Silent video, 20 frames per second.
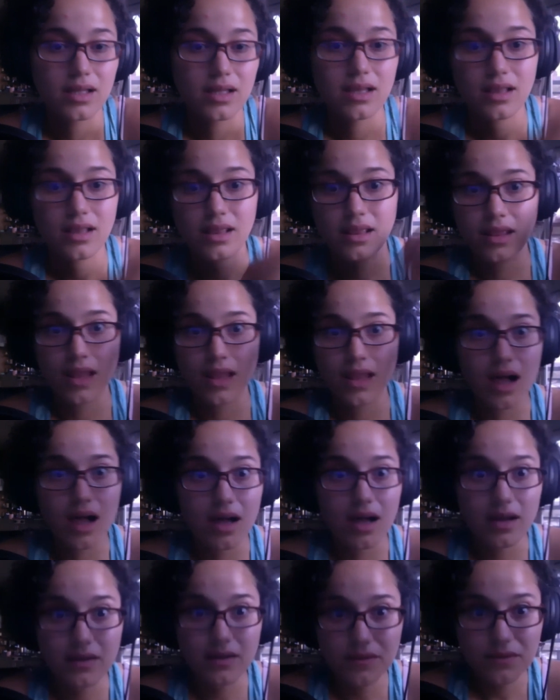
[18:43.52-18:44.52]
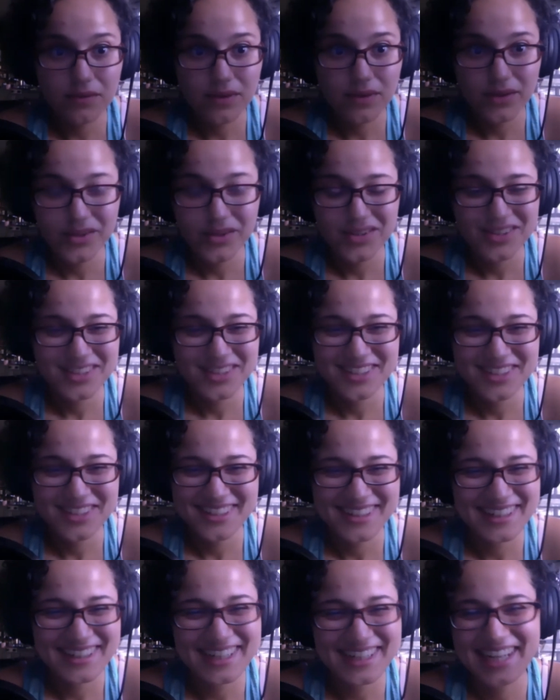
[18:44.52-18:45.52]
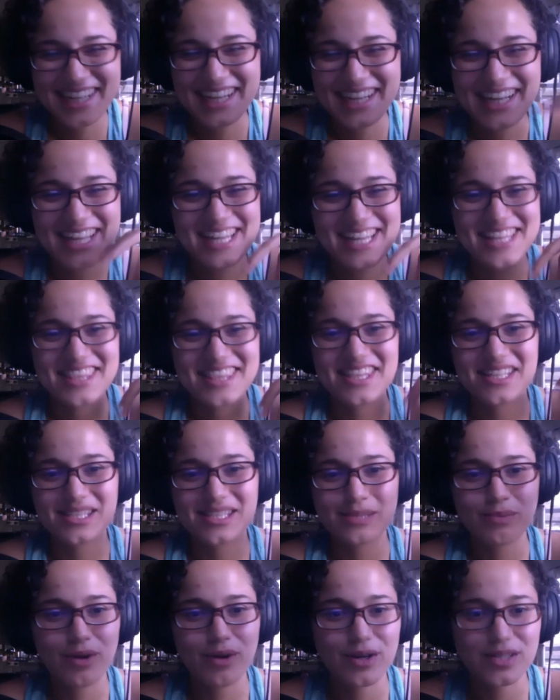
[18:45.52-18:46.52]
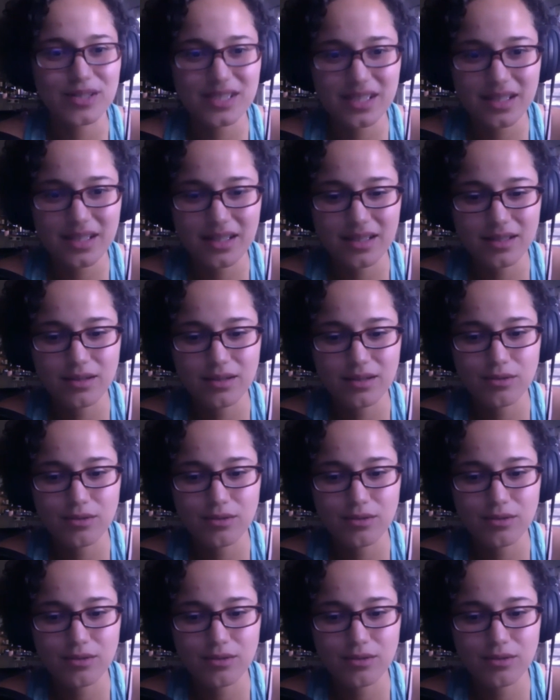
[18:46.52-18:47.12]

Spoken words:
love this person